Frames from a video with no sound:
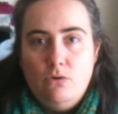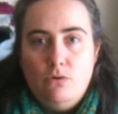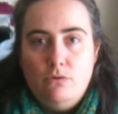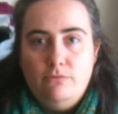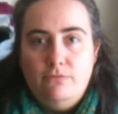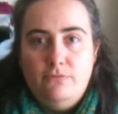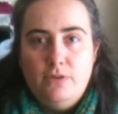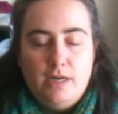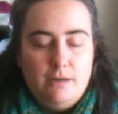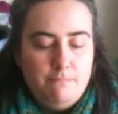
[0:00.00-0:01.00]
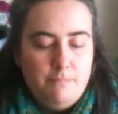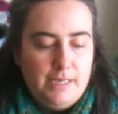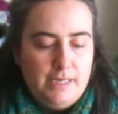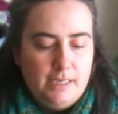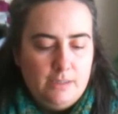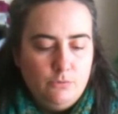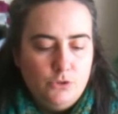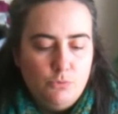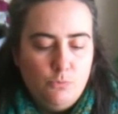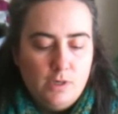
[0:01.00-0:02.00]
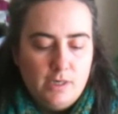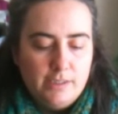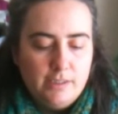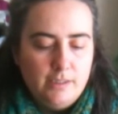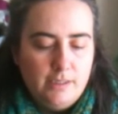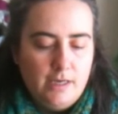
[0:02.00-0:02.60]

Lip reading: of being able to work.